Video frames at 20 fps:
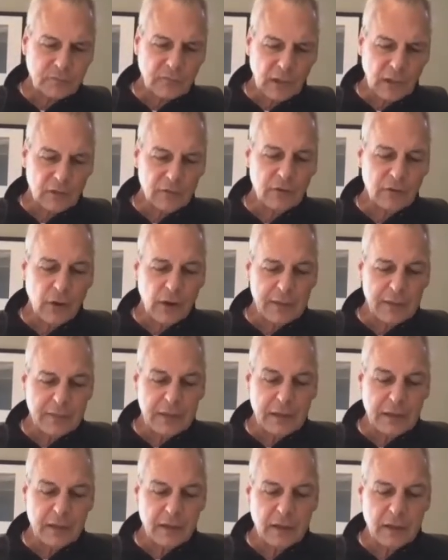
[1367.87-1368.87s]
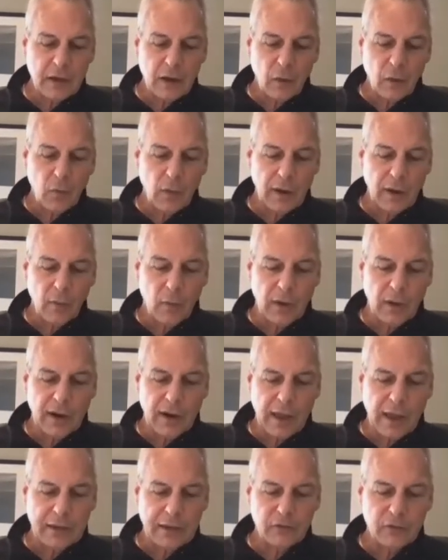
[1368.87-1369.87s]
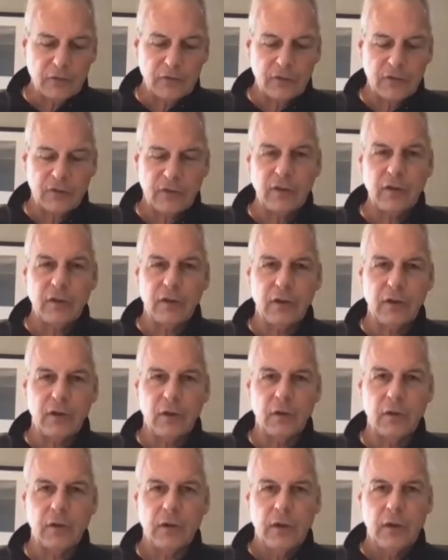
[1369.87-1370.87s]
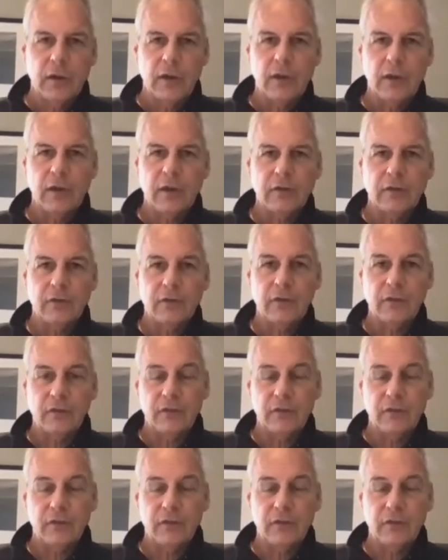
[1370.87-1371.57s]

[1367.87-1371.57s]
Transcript: So I think, what I used to do is,